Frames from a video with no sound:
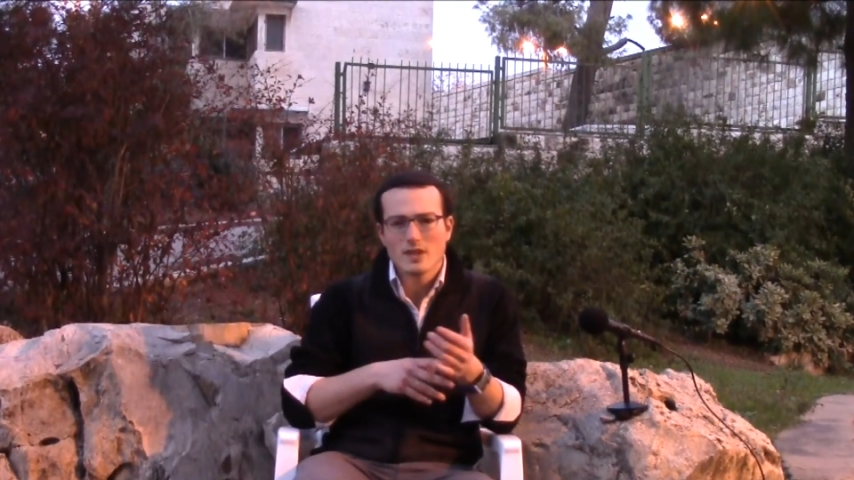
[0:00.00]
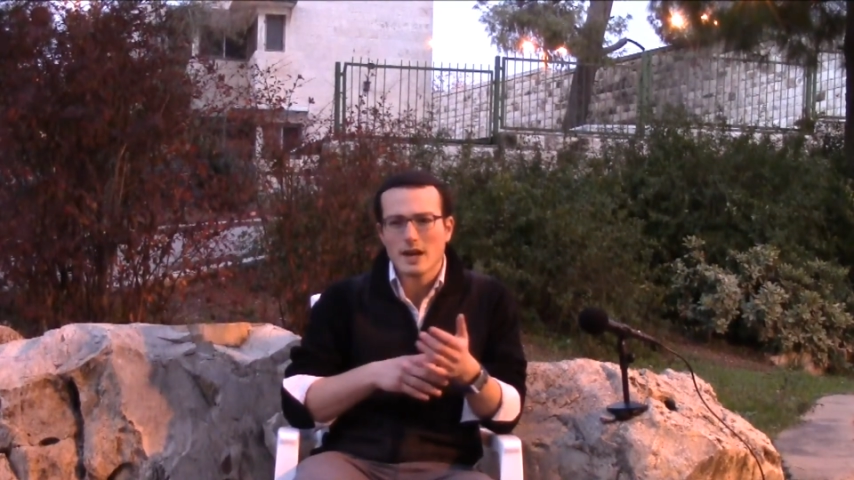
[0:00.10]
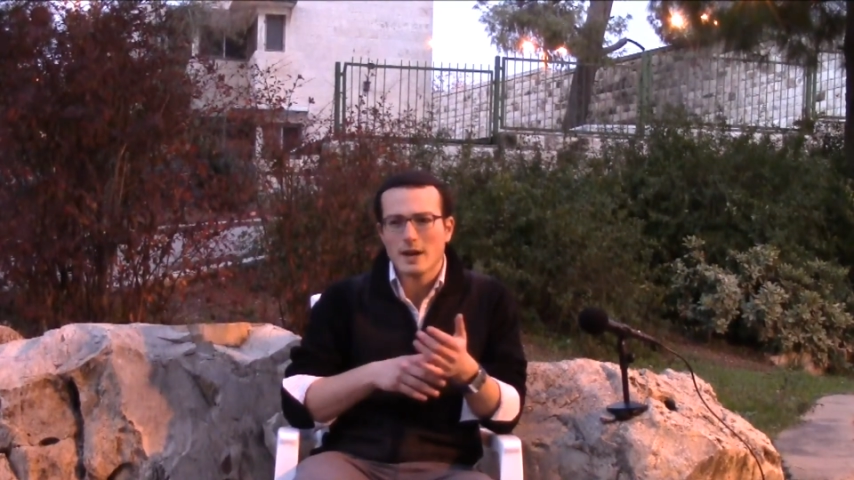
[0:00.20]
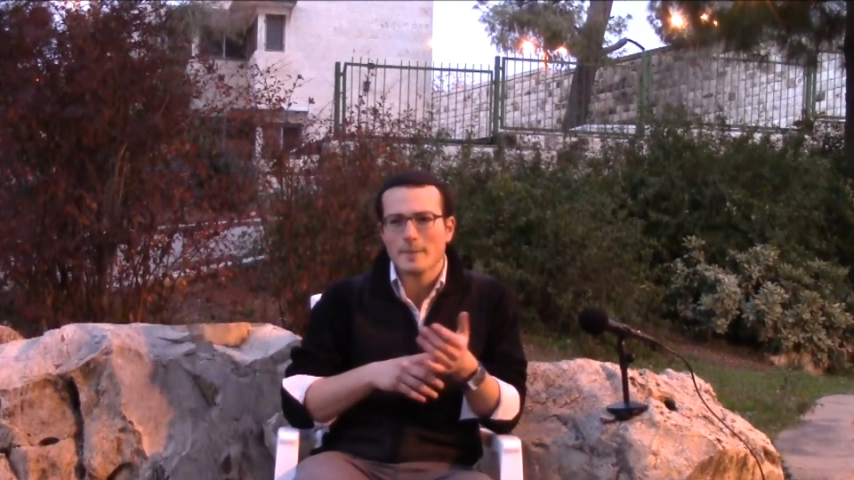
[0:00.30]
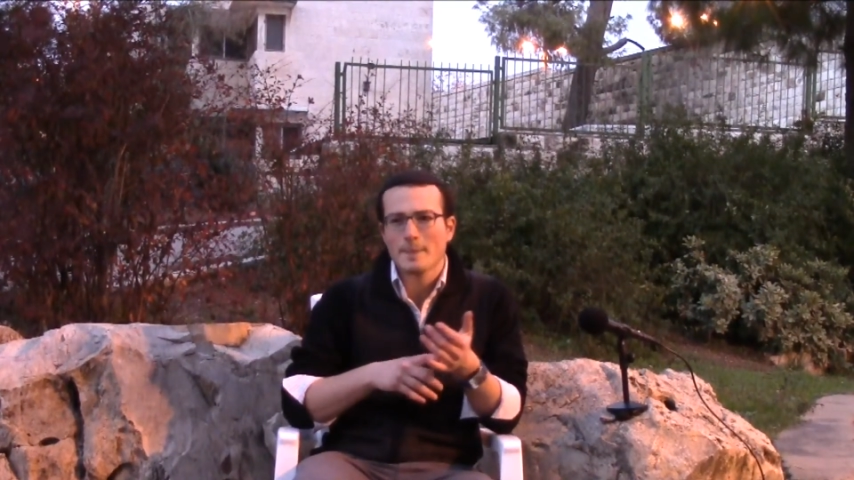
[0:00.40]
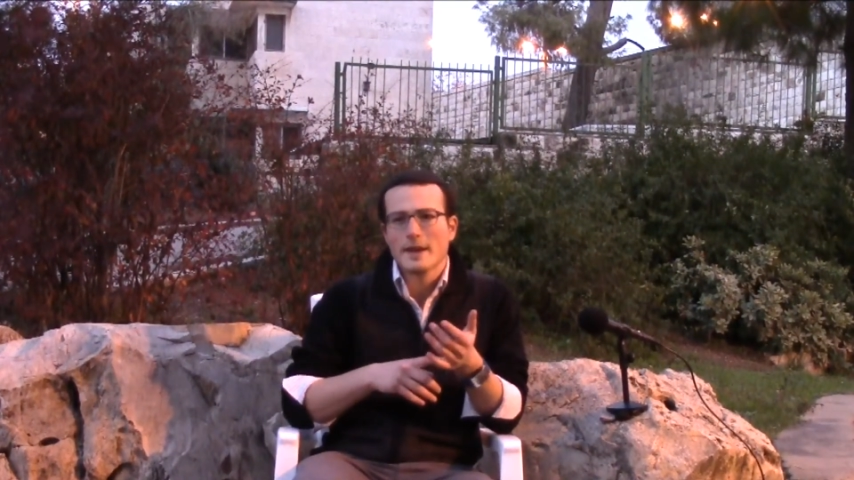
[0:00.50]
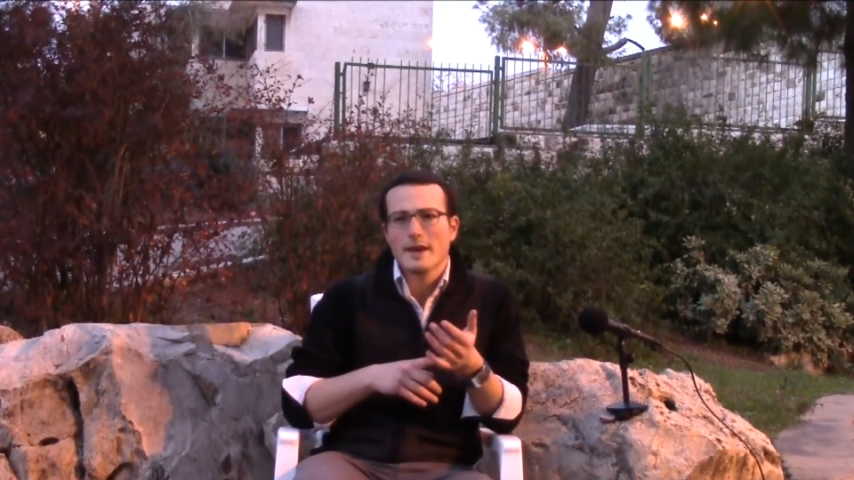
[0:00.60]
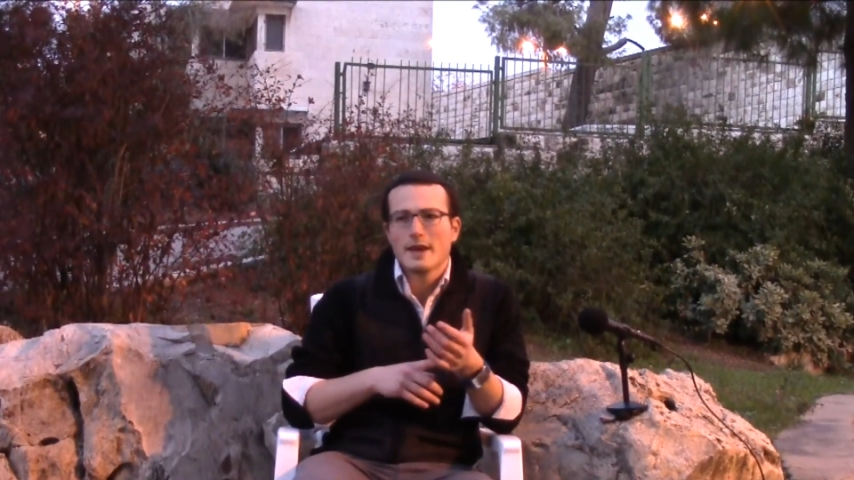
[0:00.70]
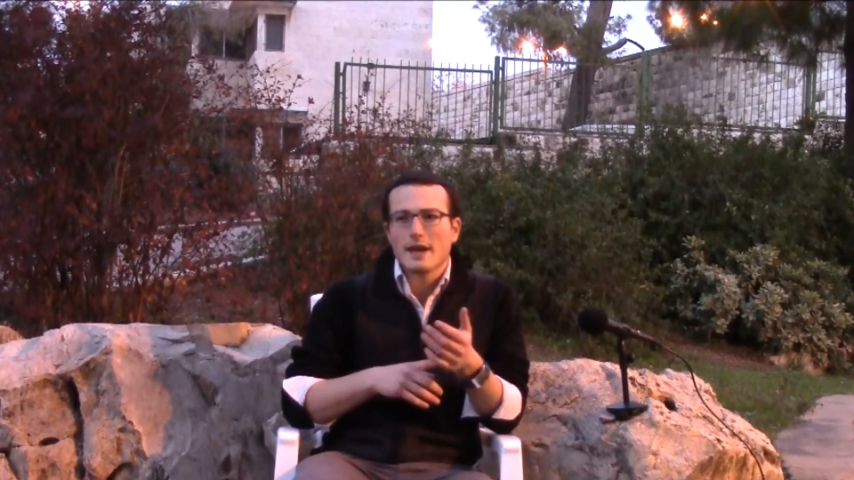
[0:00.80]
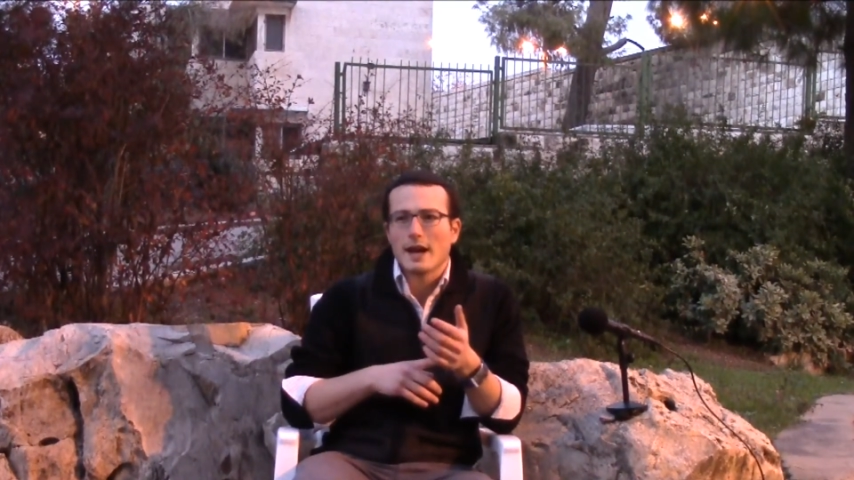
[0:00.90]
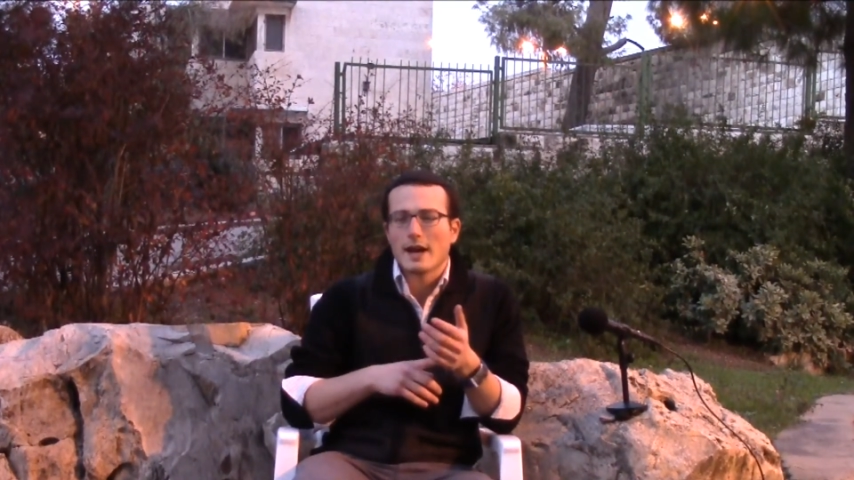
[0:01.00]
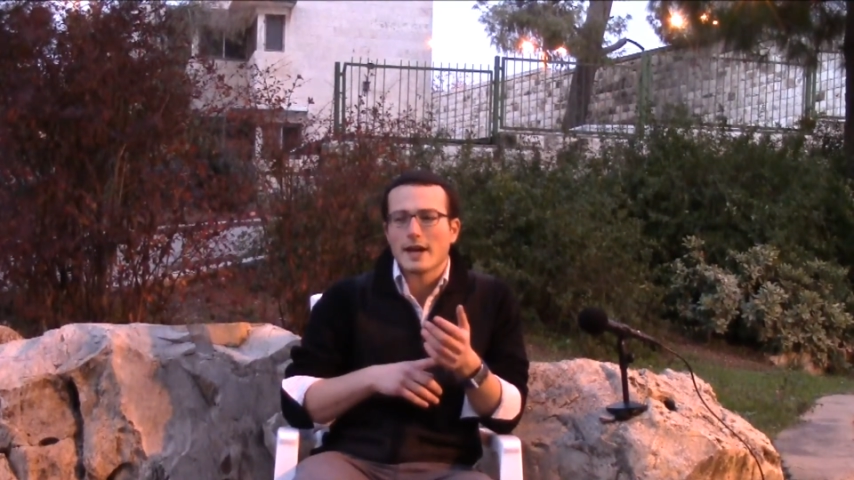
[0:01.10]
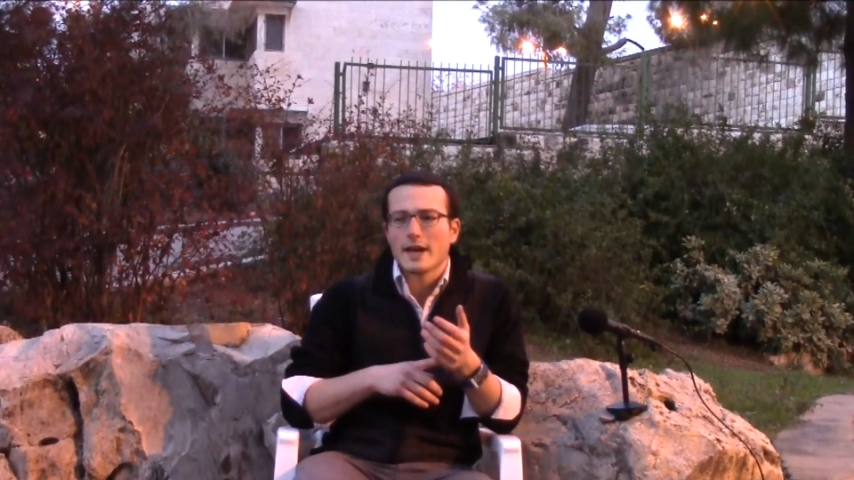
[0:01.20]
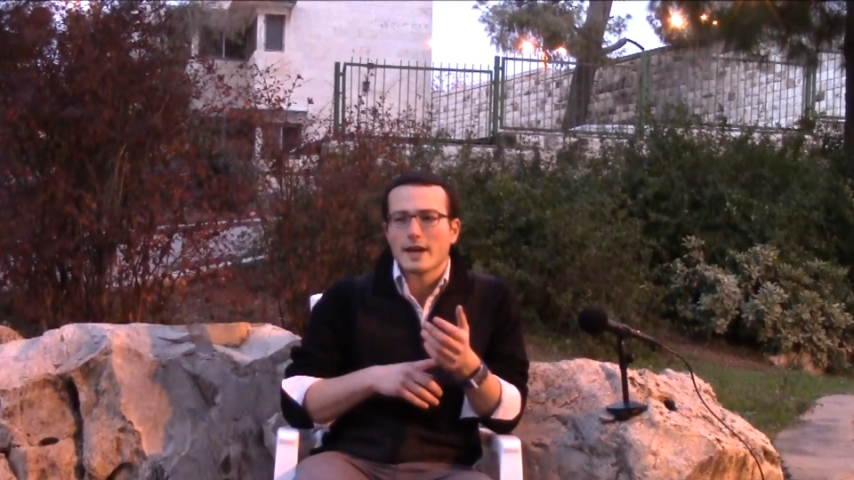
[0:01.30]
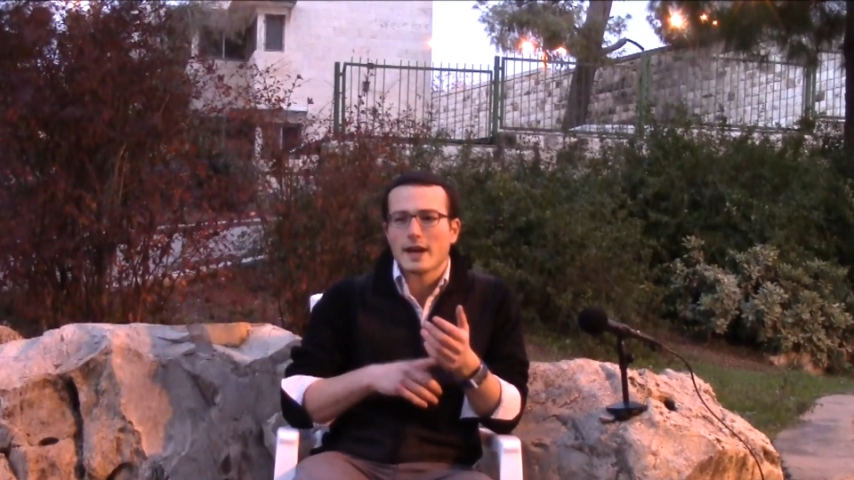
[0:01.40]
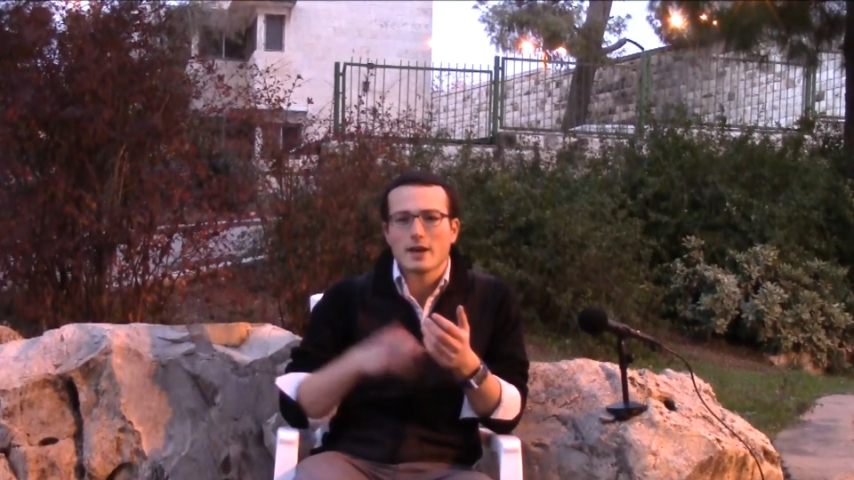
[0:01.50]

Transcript: I